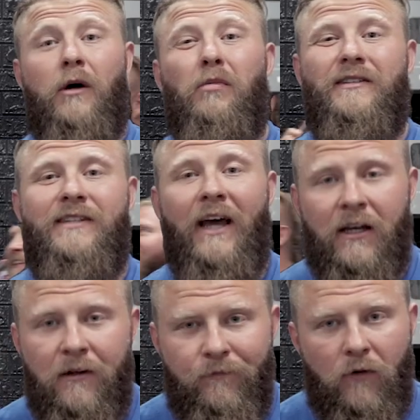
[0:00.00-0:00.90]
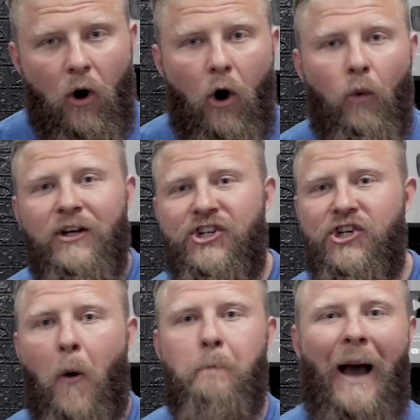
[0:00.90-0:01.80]
number 10, always
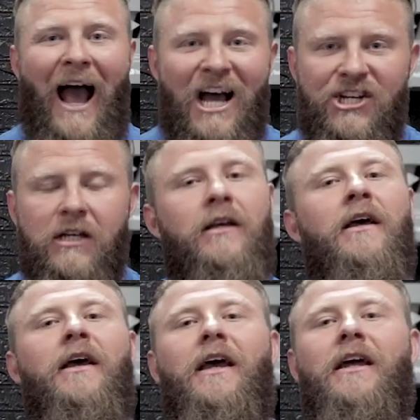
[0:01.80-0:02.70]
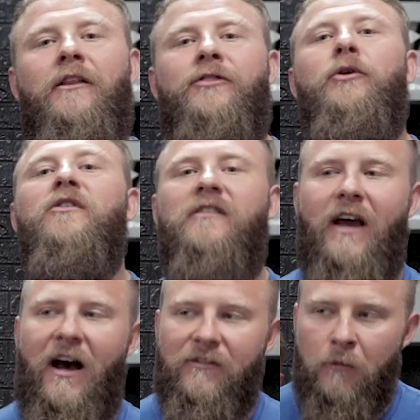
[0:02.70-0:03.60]
show passion and
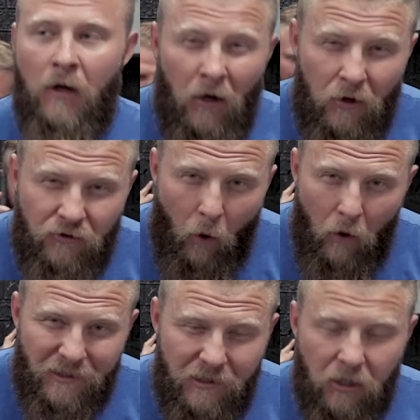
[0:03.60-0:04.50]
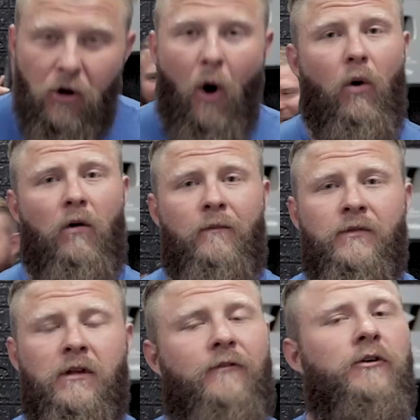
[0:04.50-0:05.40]
enthusiasm towards the goal.
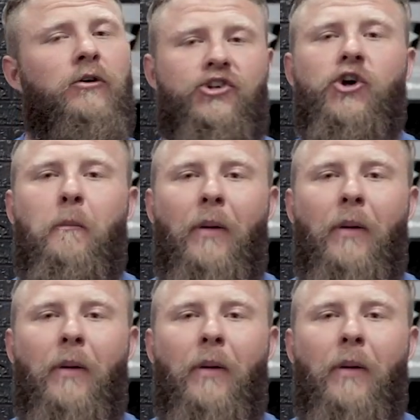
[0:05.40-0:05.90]
If you don't show